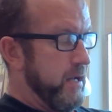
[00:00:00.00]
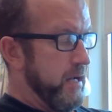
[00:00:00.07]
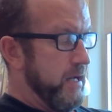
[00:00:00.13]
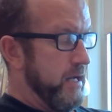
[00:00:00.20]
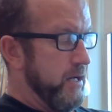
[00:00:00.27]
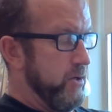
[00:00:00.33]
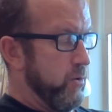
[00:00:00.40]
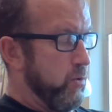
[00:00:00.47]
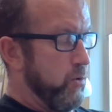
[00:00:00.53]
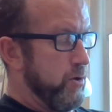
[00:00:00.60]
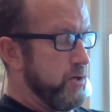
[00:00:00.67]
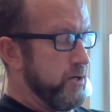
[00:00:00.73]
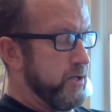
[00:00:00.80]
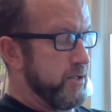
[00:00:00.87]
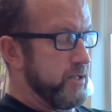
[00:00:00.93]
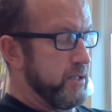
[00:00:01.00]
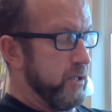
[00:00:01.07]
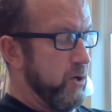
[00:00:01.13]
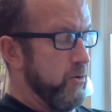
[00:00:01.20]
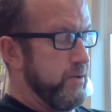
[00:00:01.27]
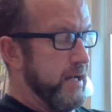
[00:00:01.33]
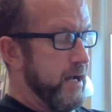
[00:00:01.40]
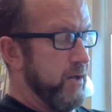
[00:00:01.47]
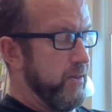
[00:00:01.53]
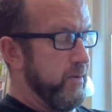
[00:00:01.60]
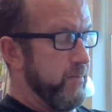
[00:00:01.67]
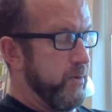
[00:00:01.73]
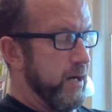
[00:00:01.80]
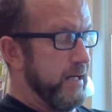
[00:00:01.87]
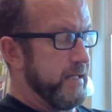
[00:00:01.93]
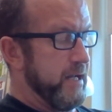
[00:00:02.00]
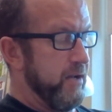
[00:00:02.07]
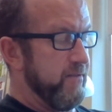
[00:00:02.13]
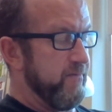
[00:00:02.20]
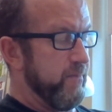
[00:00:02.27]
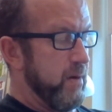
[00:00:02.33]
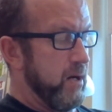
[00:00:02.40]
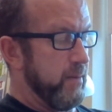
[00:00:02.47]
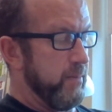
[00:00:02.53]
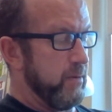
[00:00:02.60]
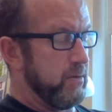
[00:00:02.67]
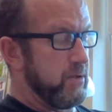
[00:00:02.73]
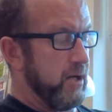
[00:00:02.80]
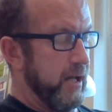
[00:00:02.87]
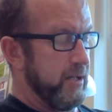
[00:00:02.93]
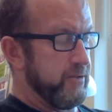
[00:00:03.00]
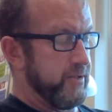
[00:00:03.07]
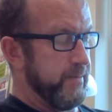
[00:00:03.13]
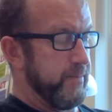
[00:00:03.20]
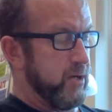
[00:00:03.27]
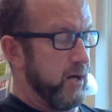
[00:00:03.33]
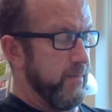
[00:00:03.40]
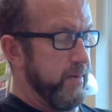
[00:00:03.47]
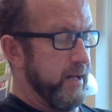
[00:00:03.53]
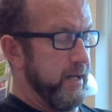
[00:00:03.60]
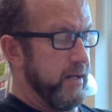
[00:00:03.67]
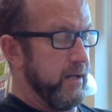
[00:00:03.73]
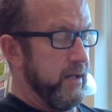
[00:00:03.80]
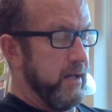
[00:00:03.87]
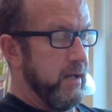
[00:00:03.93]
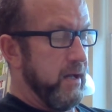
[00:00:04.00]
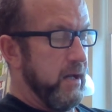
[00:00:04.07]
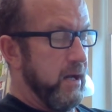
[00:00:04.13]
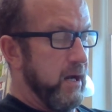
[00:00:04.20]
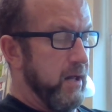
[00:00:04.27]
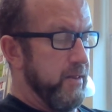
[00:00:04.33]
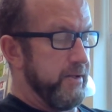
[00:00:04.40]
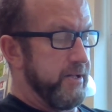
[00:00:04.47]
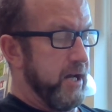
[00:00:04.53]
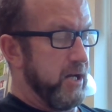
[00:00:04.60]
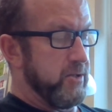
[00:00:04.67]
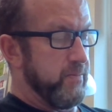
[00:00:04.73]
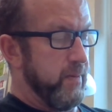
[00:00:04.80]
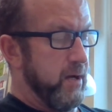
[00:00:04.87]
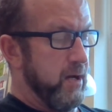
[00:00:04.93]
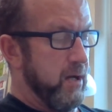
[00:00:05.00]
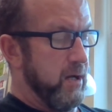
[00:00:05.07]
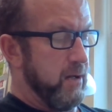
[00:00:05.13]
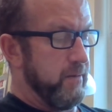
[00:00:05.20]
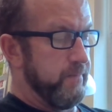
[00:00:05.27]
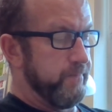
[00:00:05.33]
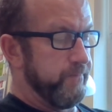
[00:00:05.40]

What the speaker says: in order to slow down the breakdown of marble, calcium carbonate, on the Taj Mahal?